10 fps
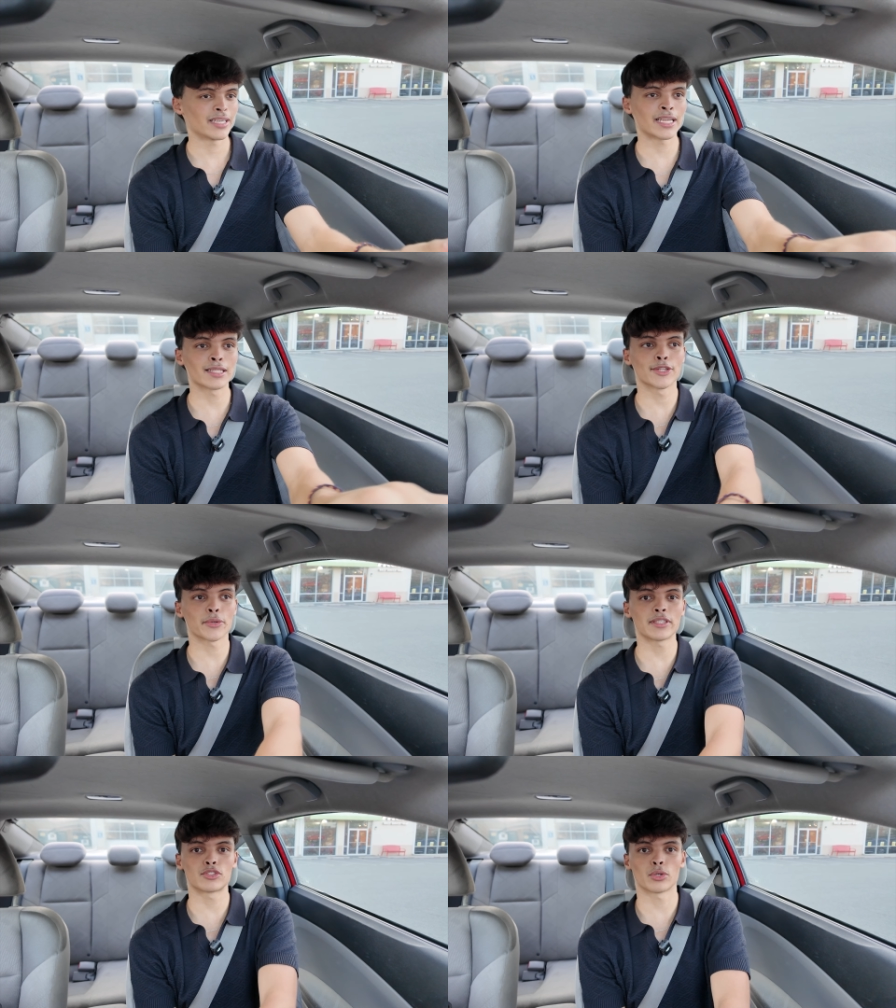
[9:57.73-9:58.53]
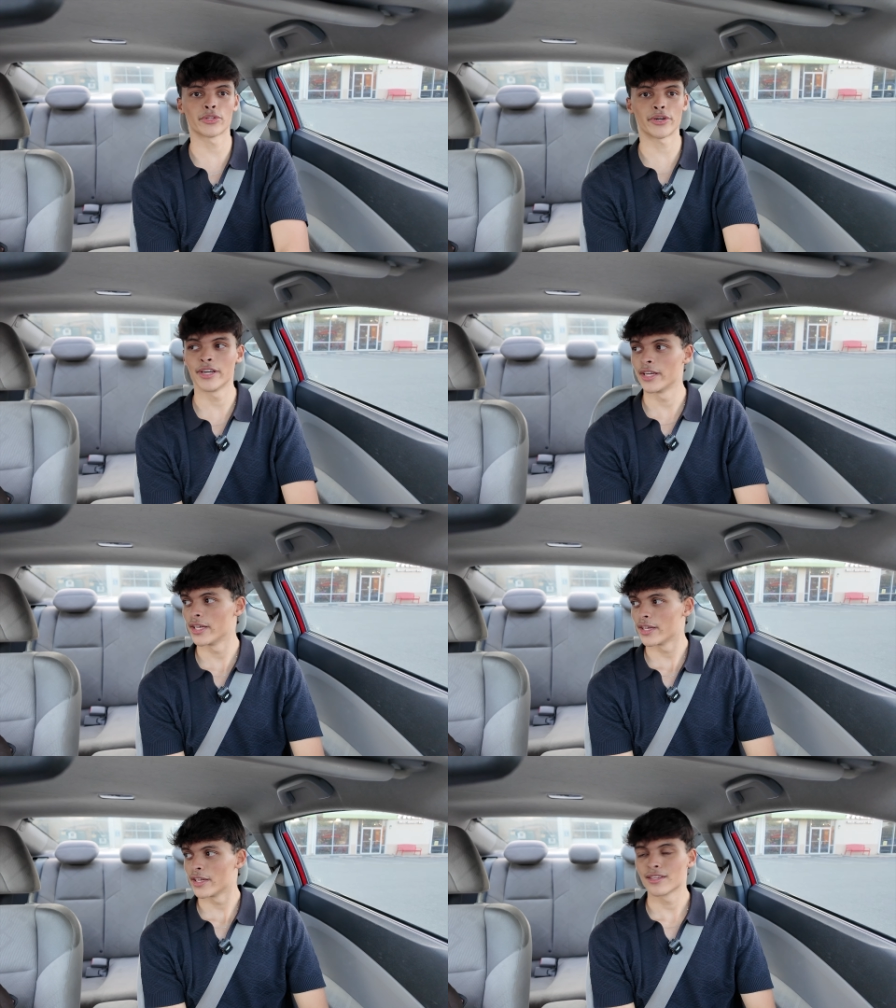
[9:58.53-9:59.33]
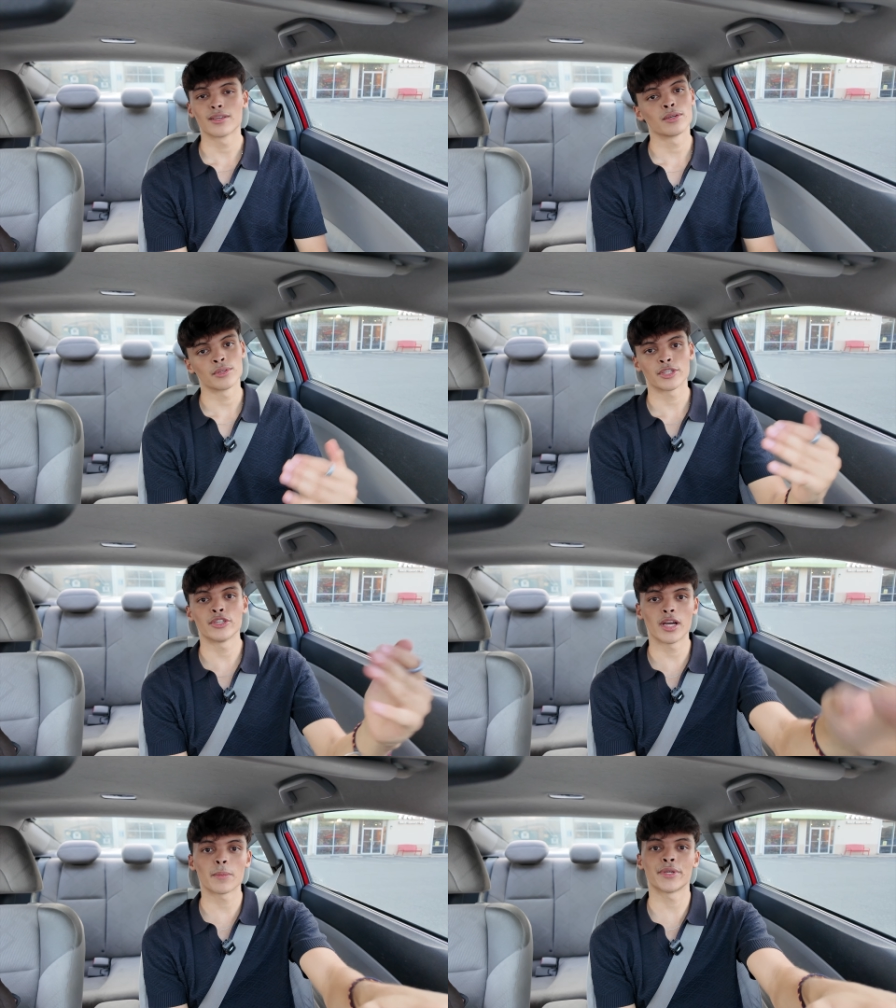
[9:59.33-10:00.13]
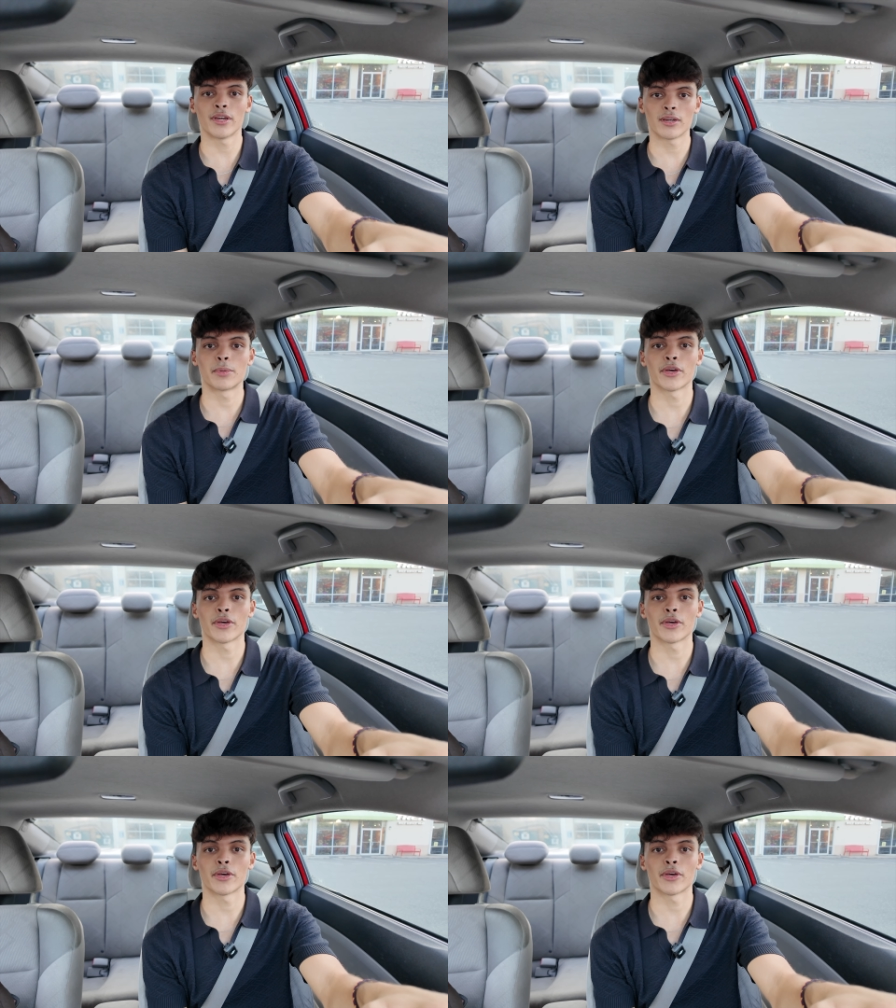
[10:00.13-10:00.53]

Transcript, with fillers: And I literally told her, can you help a young